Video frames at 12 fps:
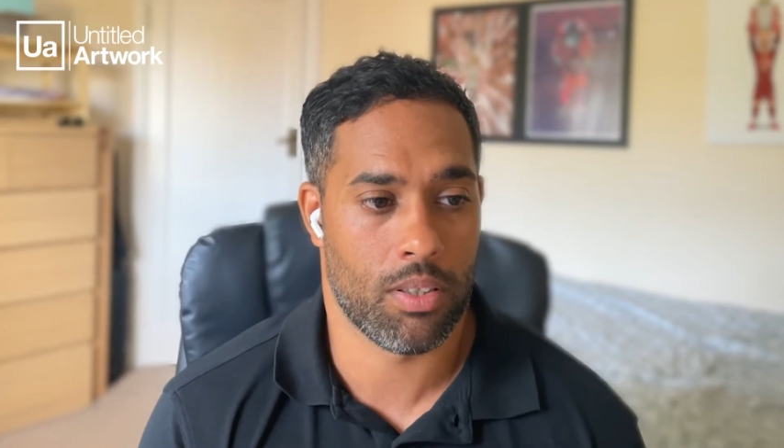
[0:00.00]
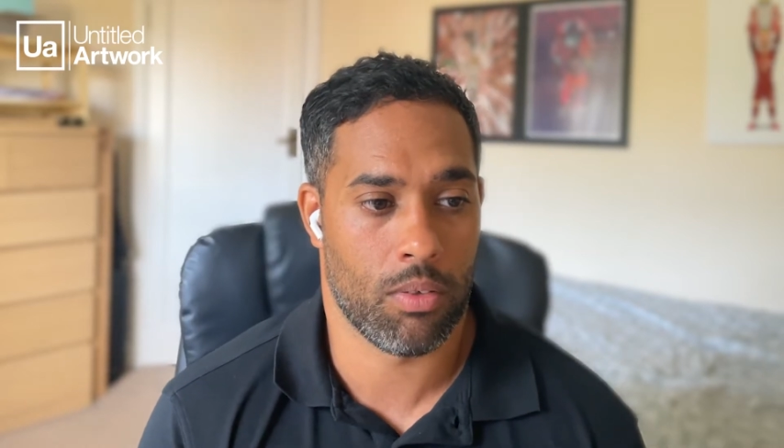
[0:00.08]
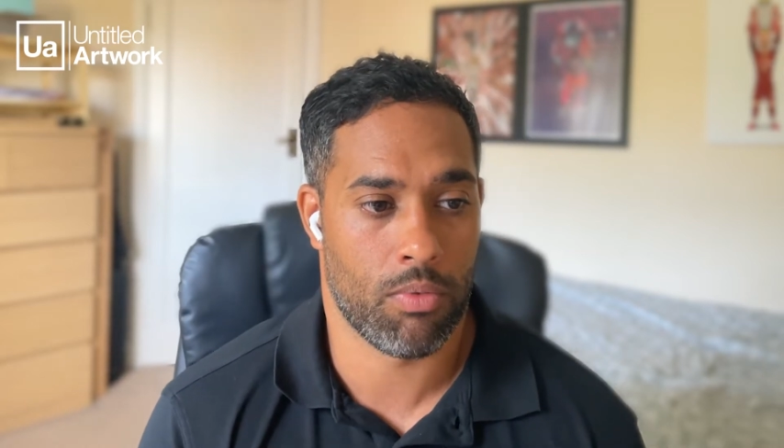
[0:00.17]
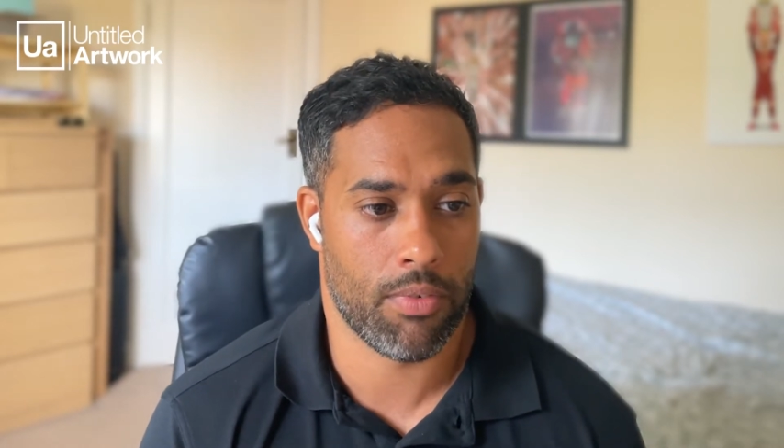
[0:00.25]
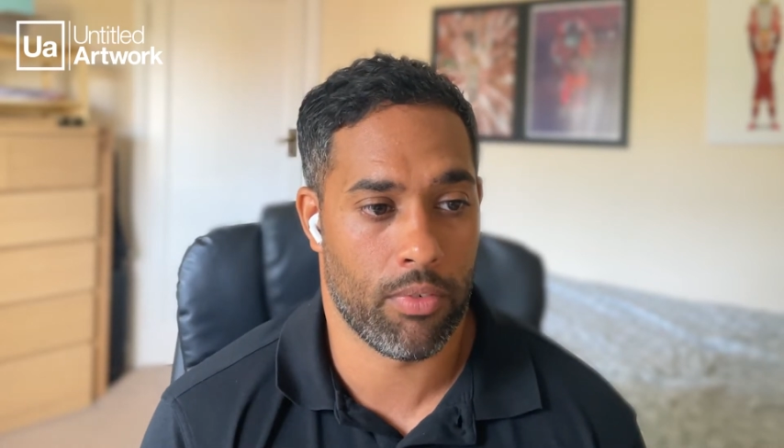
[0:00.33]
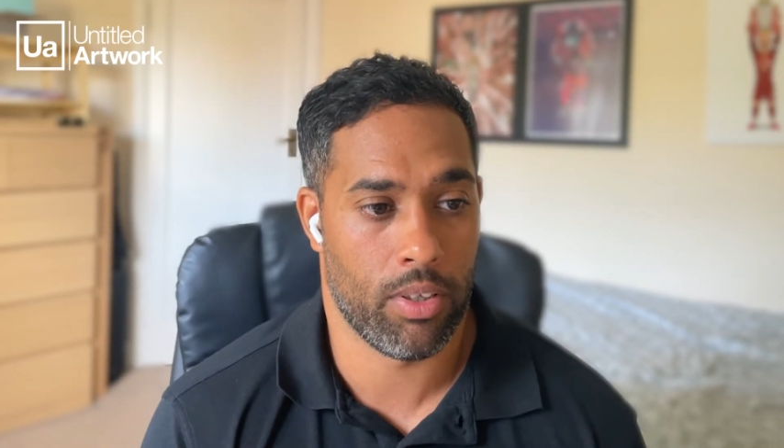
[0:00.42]

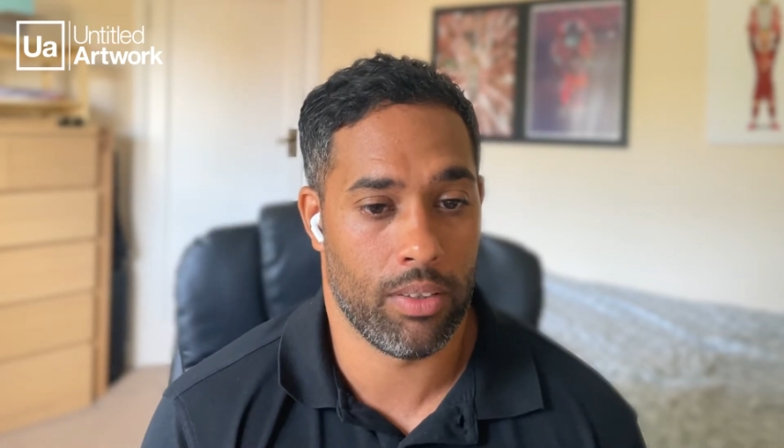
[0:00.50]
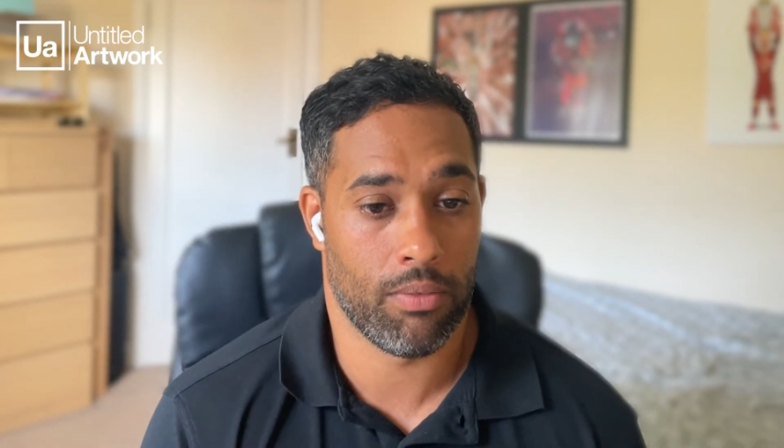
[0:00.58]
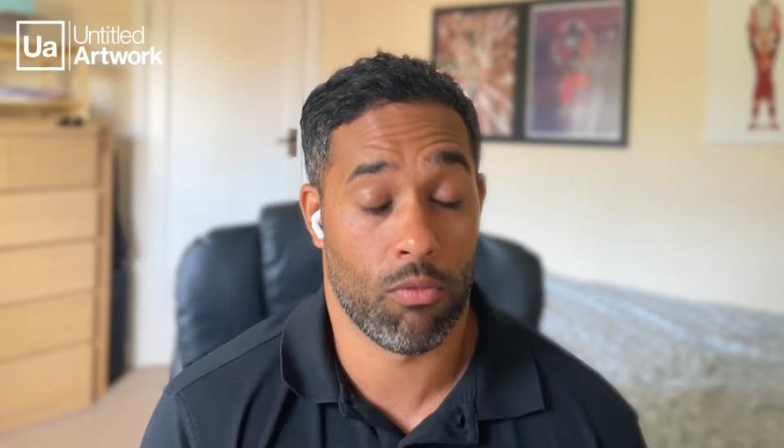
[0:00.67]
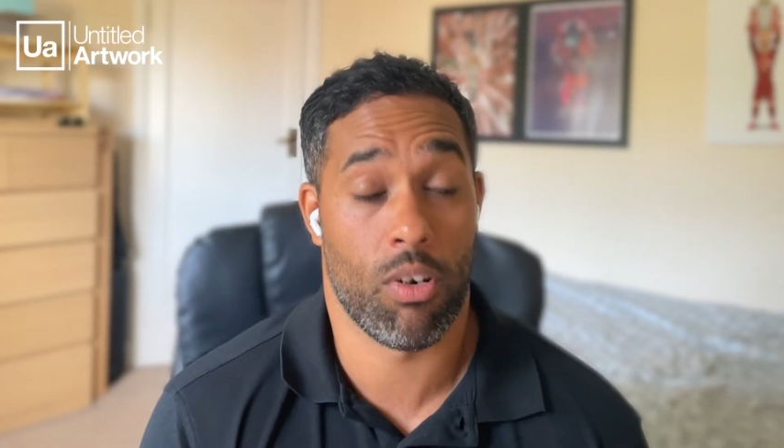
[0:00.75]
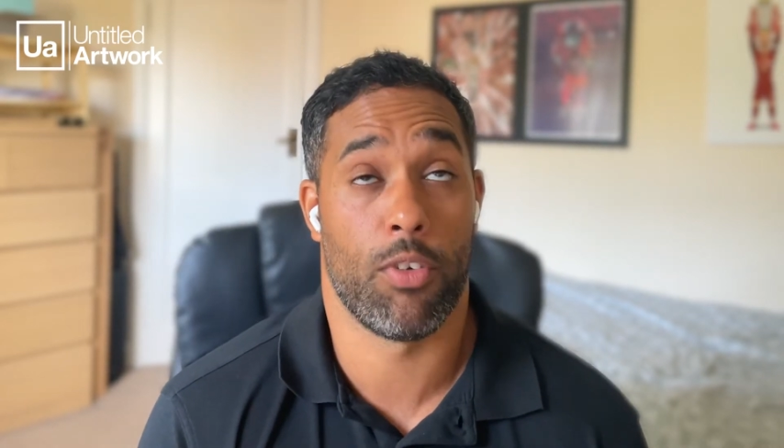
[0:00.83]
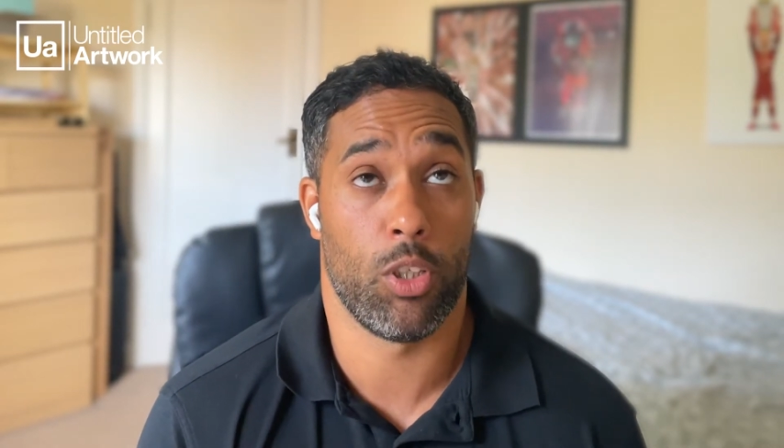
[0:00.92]

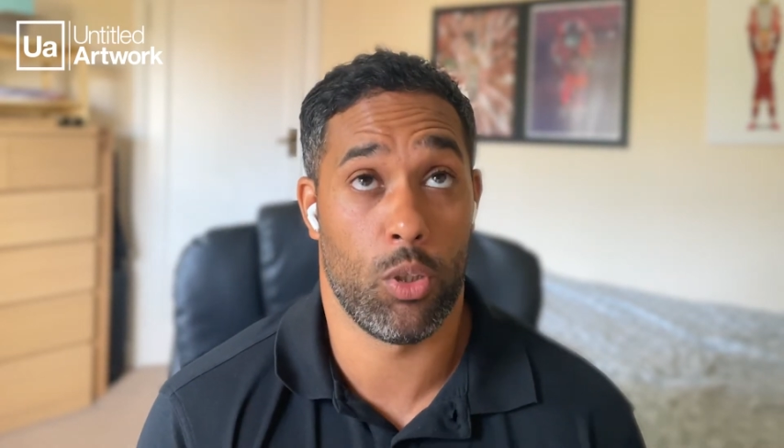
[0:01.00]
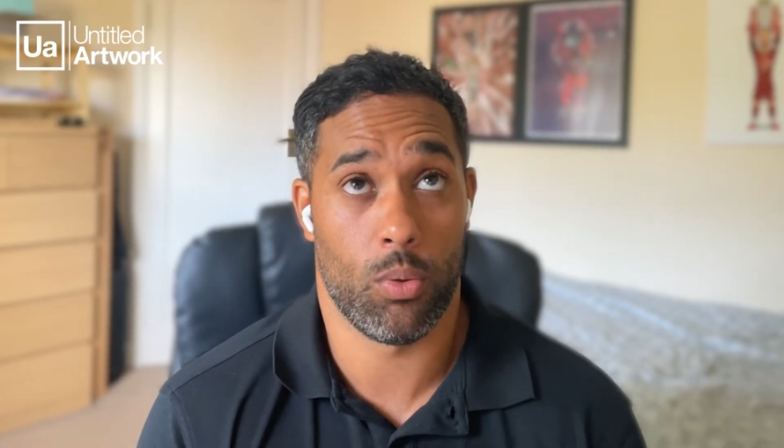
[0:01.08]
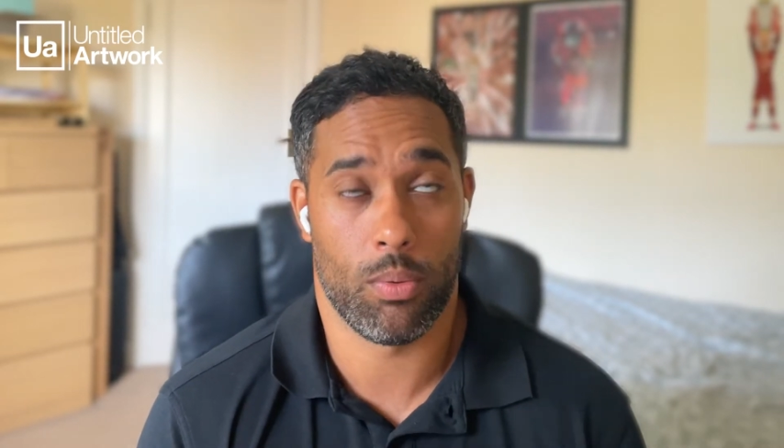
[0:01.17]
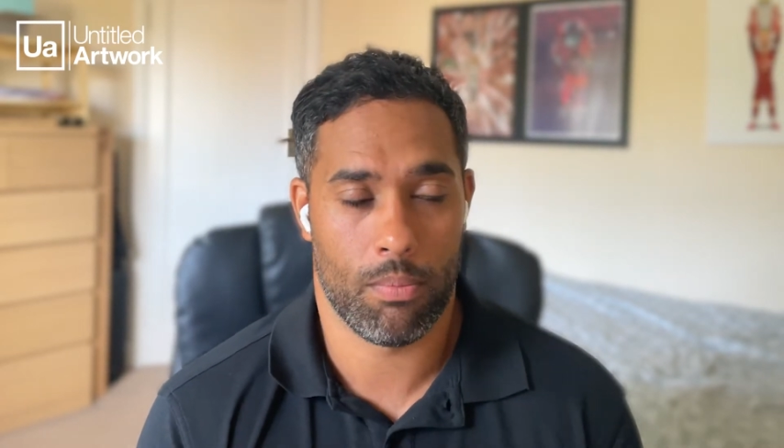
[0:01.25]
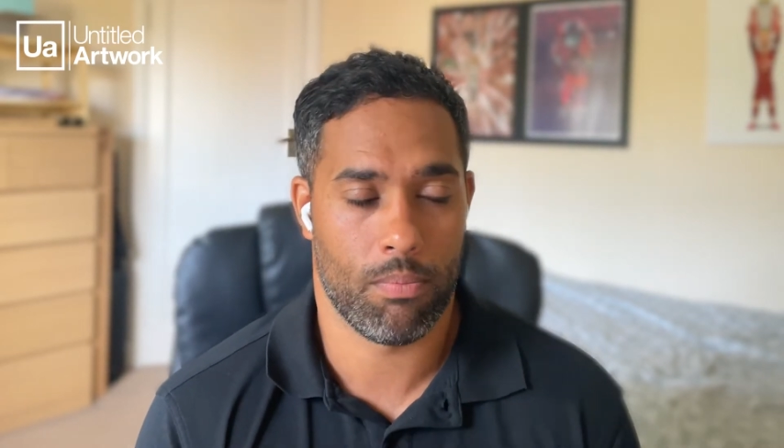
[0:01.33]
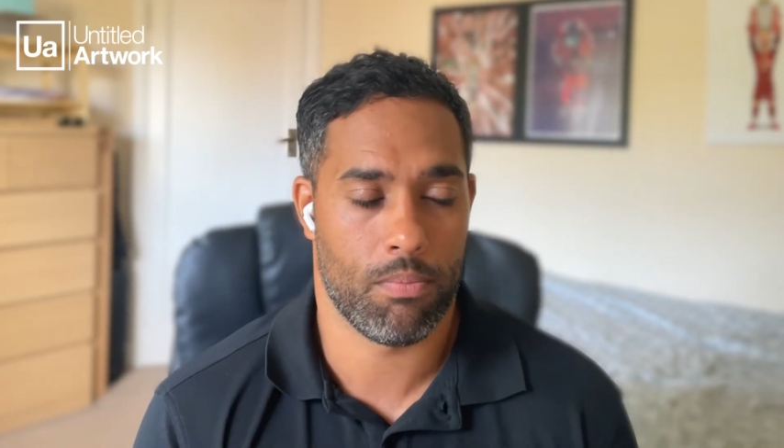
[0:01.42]
revenue
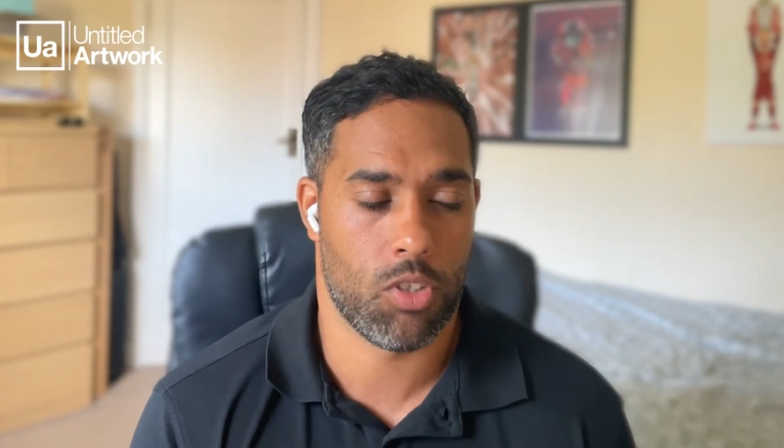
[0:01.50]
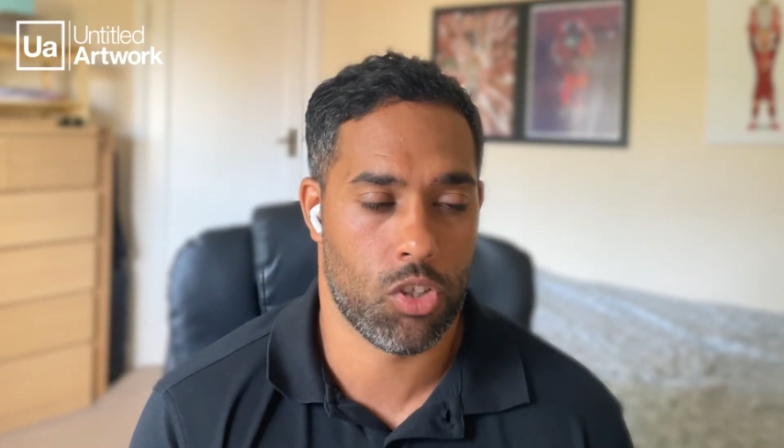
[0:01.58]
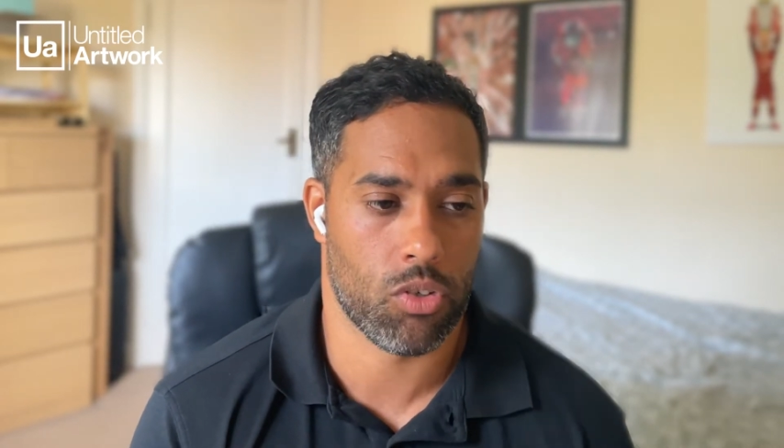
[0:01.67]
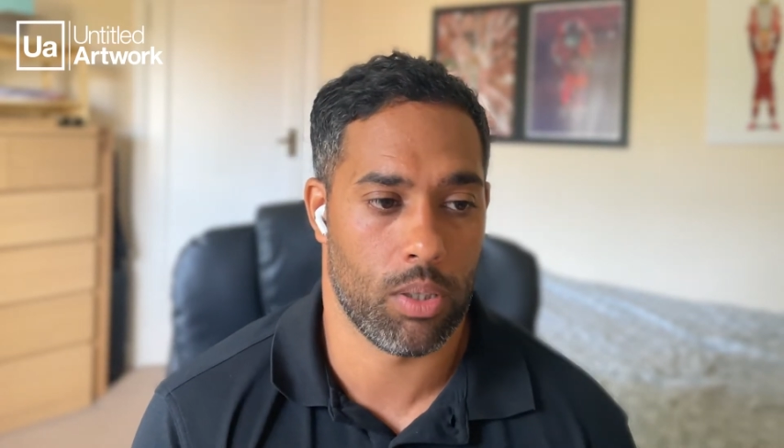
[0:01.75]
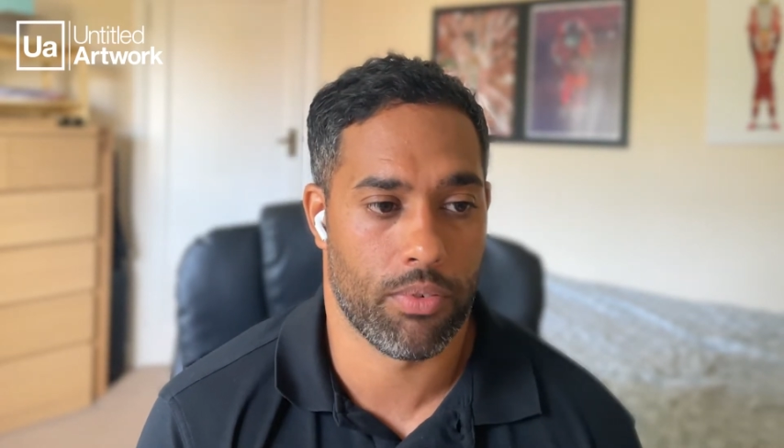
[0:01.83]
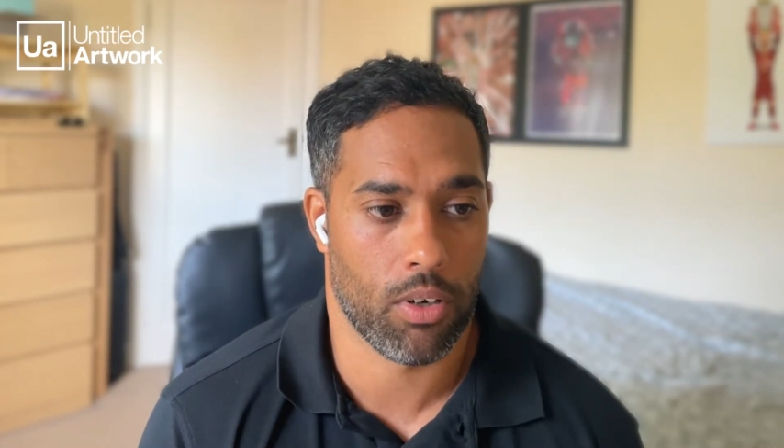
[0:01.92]

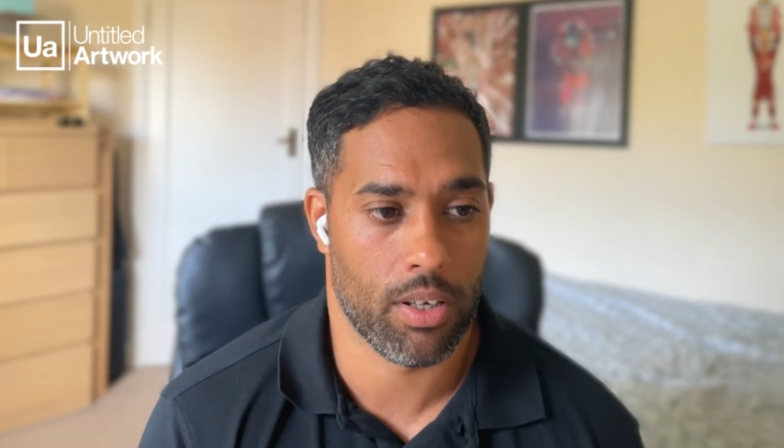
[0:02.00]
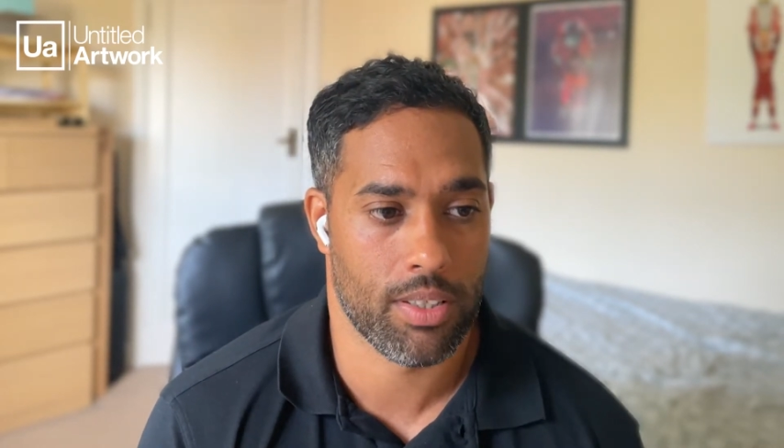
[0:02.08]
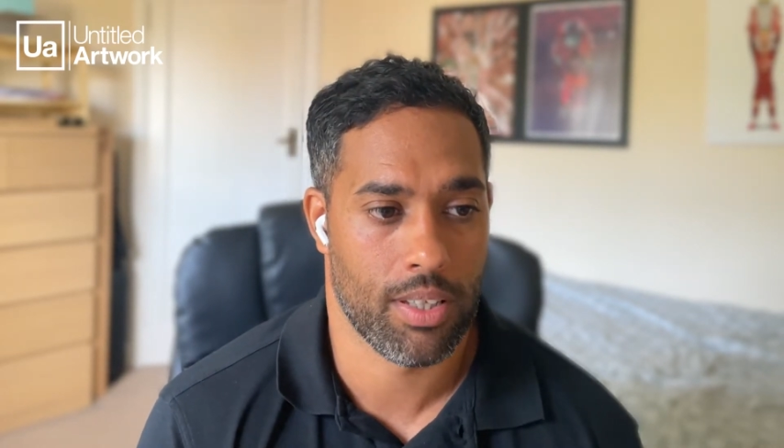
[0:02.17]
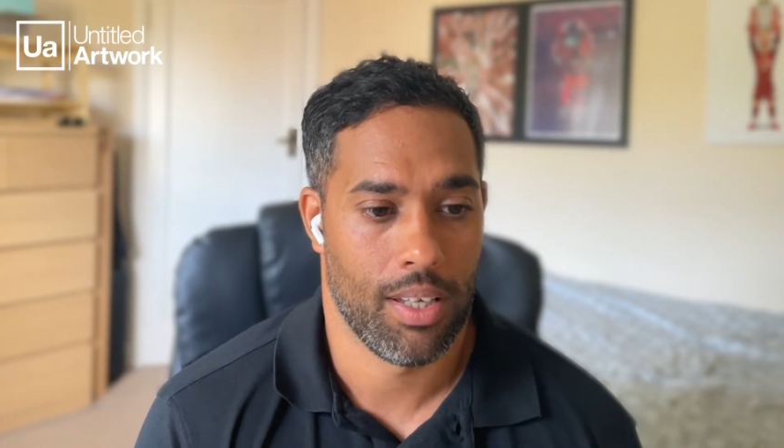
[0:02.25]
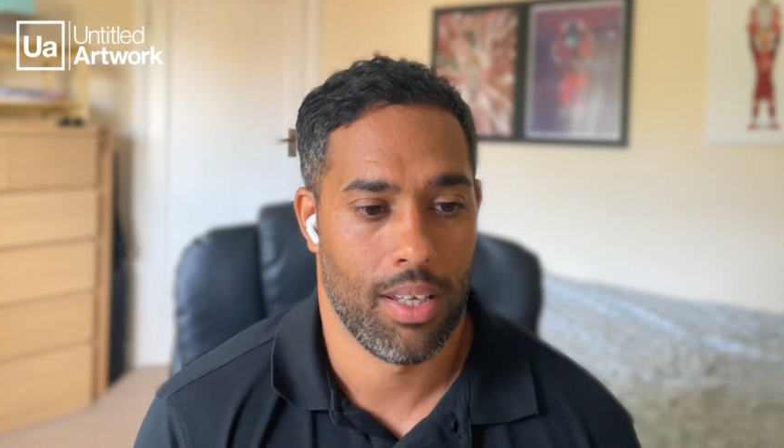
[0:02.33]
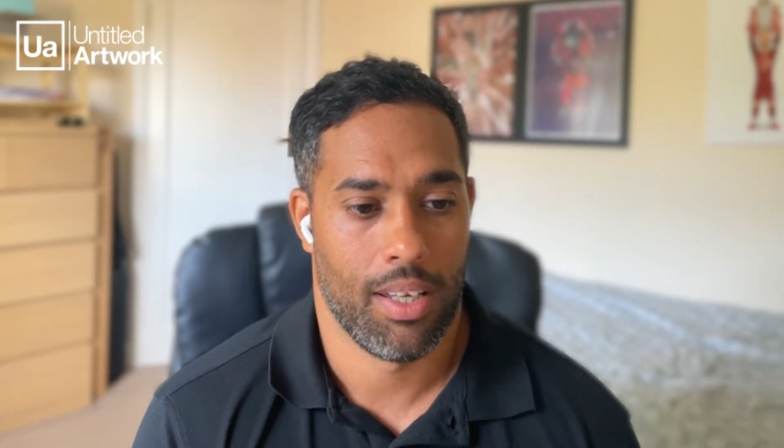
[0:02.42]
stream for us,